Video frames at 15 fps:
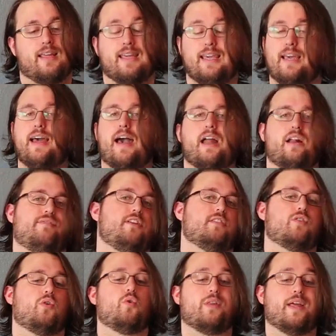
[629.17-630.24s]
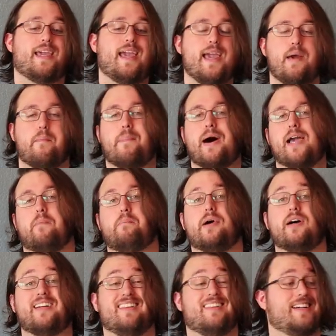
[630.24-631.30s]
get out of this hole. They can't buy a
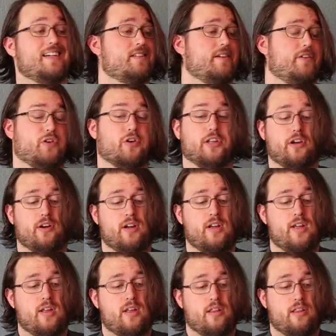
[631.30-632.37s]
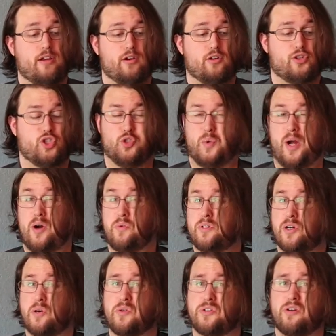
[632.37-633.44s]
bucket. Like I said earlier, their
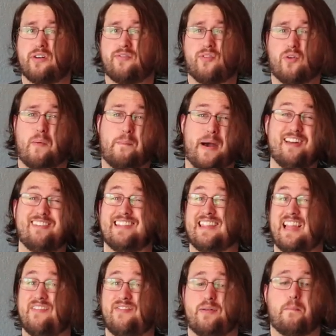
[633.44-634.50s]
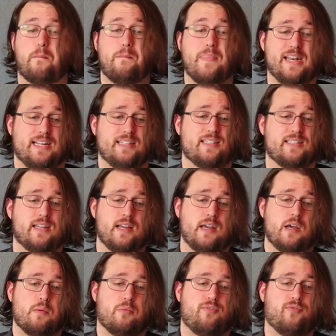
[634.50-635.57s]
drought goes on for about 11 minutes
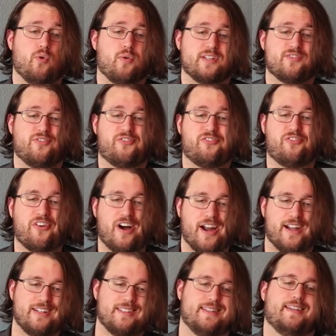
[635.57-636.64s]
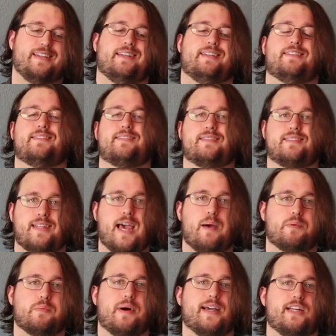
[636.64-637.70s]
before it's finally
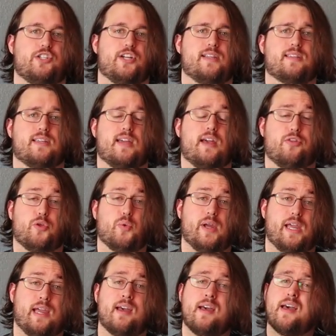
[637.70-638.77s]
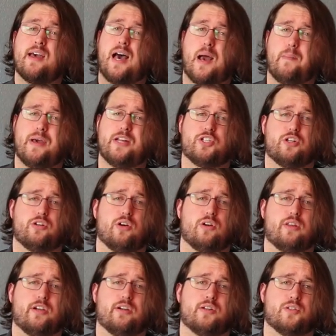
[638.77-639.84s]
snapped by a Jason Kidd 3. I mentioned
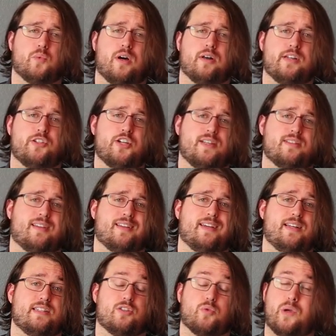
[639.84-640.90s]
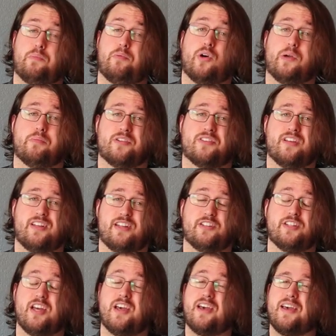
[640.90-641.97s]
earlier as well that Jason Kidd's 3-point
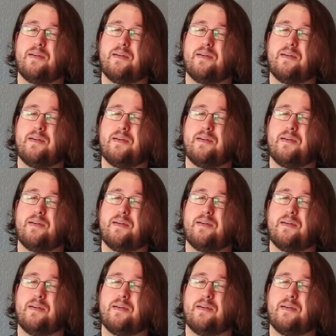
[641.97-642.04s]
percentage